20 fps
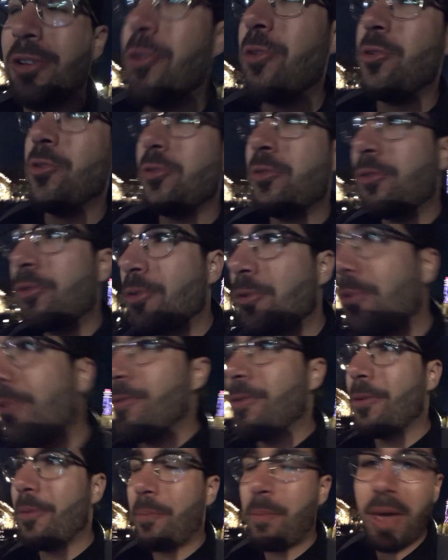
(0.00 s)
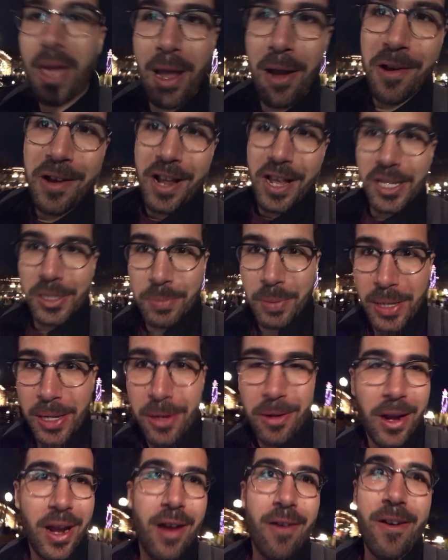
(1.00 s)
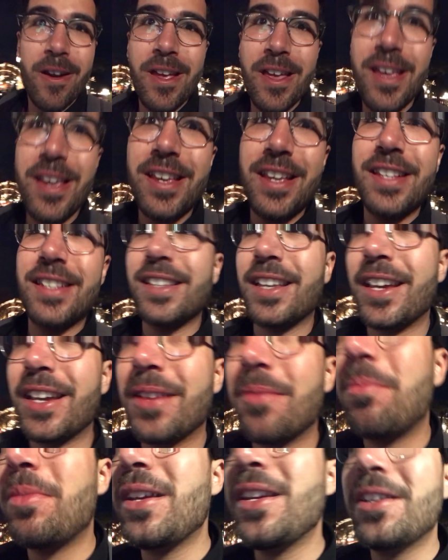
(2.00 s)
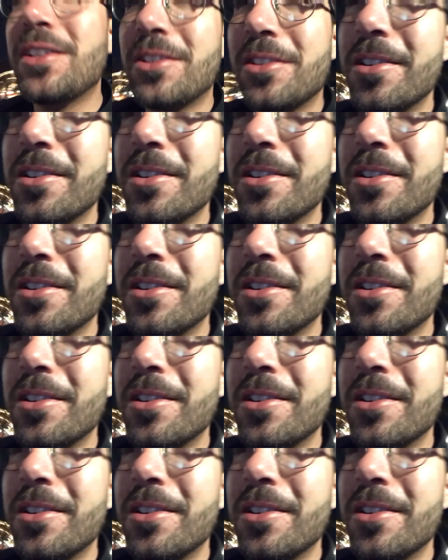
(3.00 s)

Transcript: The whole Paradise Pier area is like being